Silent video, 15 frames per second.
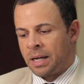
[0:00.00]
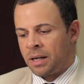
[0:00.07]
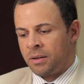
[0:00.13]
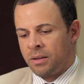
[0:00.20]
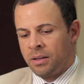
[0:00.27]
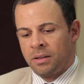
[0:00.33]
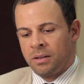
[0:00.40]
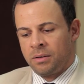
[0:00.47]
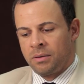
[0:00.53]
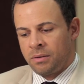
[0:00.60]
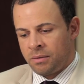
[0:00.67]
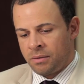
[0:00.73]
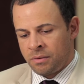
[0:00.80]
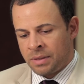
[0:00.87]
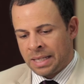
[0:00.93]
Yeah,
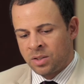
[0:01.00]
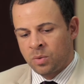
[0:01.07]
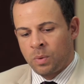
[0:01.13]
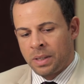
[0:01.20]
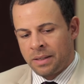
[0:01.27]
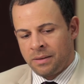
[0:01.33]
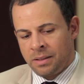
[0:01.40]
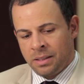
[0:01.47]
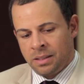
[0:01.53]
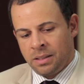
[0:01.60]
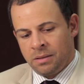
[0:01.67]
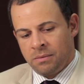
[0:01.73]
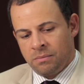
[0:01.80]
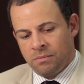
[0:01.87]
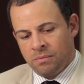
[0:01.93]
that's why
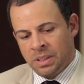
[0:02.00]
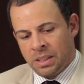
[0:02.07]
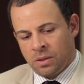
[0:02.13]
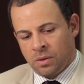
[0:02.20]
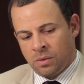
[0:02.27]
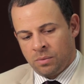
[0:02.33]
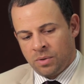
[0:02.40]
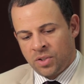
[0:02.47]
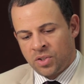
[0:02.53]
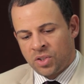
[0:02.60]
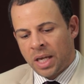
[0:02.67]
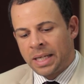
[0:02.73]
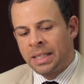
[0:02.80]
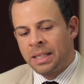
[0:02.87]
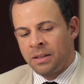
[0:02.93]

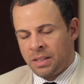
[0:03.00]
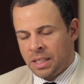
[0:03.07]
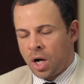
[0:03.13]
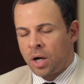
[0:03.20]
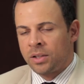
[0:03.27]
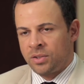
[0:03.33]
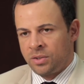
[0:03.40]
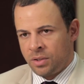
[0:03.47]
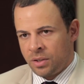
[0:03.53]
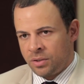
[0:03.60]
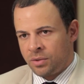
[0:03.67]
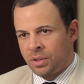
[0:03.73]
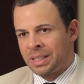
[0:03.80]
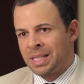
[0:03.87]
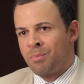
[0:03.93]
citing the arts
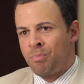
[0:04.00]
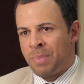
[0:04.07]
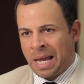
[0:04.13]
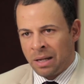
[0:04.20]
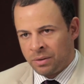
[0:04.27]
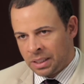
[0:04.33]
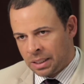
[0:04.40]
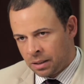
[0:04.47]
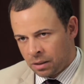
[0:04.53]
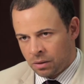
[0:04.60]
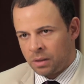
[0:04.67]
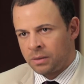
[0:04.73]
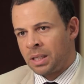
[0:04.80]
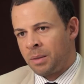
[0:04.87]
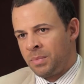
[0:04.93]
district and bounding it
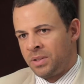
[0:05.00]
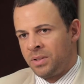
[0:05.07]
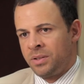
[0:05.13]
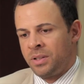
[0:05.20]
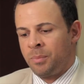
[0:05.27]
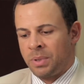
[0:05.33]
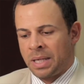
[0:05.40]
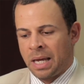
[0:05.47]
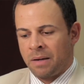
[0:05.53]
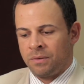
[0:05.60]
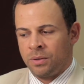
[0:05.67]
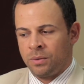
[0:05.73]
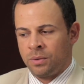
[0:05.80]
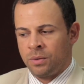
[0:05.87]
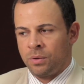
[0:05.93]
along that Mississippi
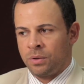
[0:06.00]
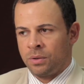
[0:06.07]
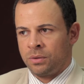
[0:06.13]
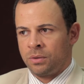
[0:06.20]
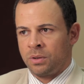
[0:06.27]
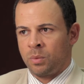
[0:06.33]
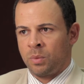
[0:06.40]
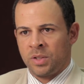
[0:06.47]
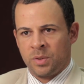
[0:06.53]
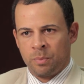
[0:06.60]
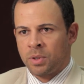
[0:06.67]
Avenue corridor was